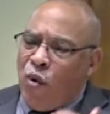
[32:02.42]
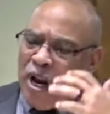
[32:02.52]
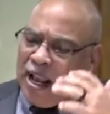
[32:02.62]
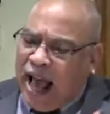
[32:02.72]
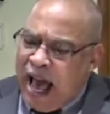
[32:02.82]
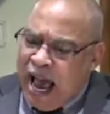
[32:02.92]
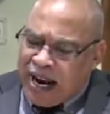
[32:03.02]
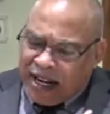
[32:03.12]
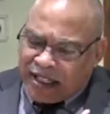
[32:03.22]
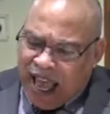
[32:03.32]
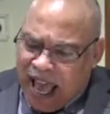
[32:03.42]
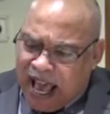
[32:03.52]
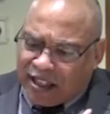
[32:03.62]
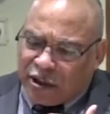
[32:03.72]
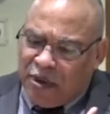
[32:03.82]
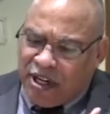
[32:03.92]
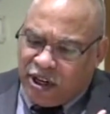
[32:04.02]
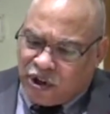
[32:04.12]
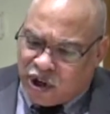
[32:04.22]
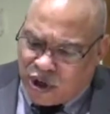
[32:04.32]
what God has asked me to
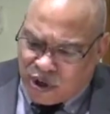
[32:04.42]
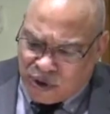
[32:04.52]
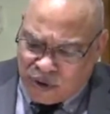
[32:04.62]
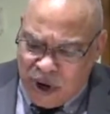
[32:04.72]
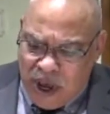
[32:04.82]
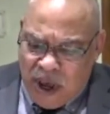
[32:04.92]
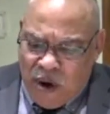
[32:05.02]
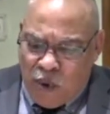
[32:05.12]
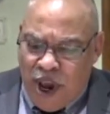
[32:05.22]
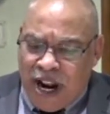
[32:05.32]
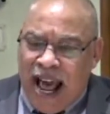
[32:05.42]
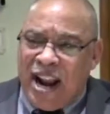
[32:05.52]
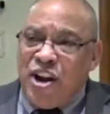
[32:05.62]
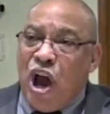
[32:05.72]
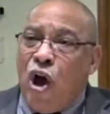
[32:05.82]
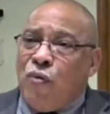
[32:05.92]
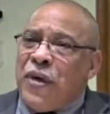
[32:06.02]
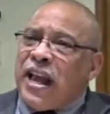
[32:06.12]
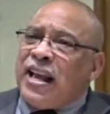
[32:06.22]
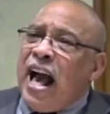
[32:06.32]
do, when I know
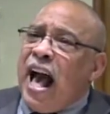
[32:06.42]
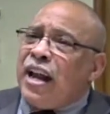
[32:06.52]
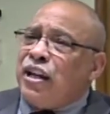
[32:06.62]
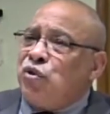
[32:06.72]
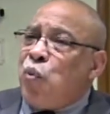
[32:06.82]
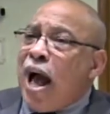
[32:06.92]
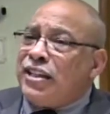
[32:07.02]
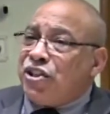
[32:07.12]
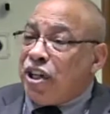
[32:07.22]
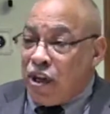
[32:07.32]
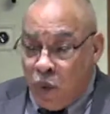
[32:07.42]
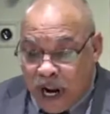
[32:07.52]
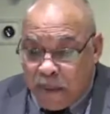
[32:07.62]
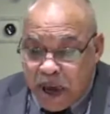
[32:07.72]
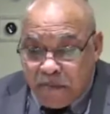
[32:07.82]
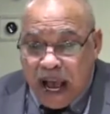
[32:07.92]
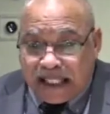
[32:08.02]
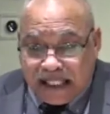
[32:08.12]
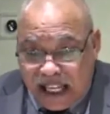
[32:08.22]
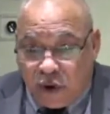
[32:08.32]
that God is watching when I'm in my
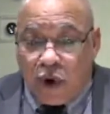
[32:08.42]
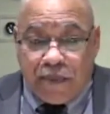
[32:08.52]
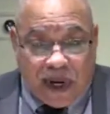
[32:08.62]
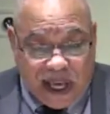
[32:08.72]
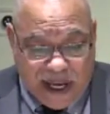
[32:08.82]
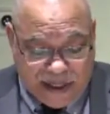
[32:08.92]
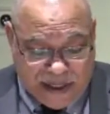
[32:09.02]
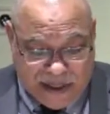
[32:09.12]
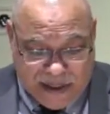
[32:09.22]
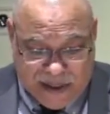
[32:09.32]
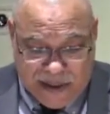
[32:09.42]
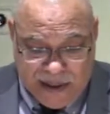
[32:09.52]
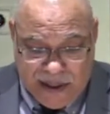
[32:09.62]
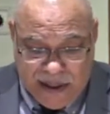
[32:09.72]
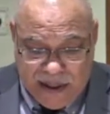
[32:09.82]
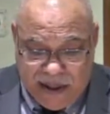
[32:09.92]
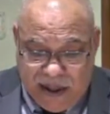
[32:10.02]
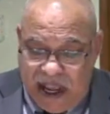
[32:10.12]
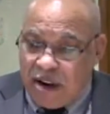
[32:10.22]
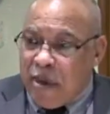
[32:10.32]
secret place
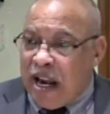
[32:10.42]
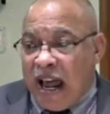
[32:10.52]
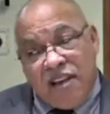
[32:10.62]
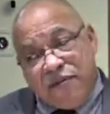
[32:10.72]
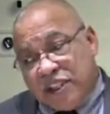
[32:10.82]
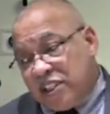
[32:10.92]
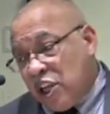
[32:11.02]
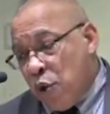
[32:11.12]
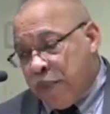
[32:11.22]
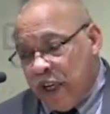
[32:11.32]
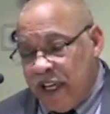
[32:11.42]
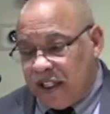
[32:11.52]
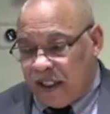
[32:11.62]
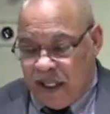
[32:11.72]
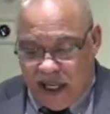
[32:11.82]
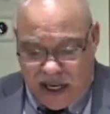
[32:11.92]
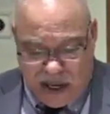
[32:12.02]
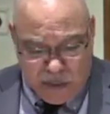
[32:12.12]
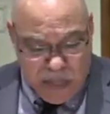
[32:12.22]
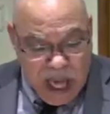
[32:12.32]
and my life is still pleasing to
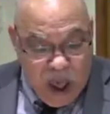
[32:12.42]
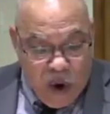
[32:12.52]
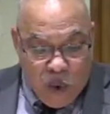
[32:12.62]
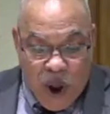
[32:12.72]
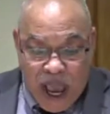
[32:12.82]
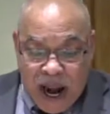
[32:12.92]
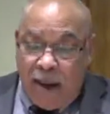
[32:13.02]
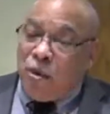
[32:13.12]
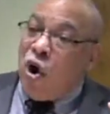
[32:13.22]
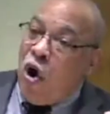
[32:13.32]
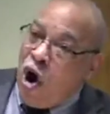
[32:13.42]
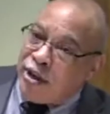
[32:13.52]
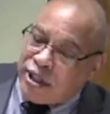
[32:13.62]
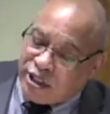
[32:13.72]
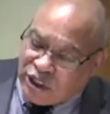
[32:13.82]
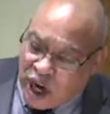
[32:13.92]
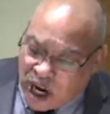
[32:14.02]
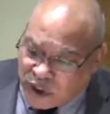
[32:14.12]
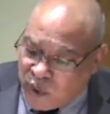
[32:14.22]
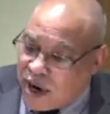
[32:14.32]
Him, when I'm going to
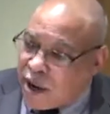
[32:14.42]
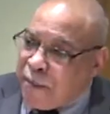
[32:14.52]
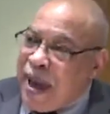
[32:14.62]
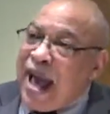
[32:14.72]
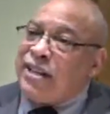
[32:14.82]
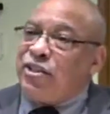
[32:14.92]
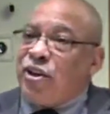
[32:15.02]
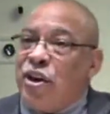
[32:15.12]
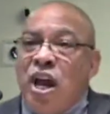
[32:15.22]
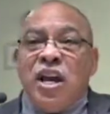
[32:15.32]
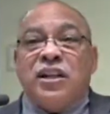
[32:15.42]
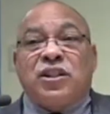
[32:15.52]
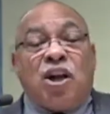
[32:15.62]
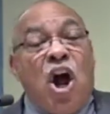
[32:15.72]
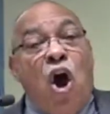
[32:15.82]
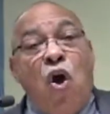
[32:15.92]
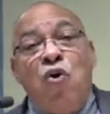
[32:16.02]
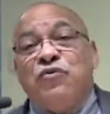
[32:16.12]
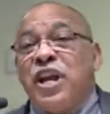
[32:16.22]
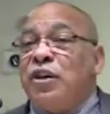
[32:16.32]
church where the pastor is
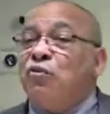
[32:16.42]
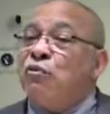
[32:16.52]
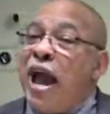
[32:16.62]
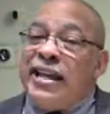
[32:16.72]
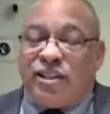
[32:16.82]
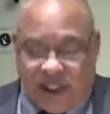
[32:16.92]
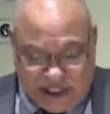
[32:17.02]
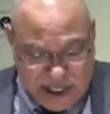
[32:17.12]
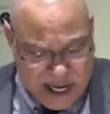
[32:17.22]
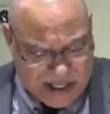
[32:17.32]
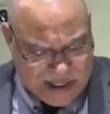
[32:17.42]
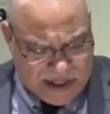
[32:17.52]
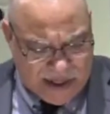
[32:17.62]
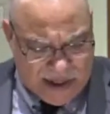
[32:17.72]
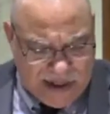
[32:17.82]
clothed in righteousness.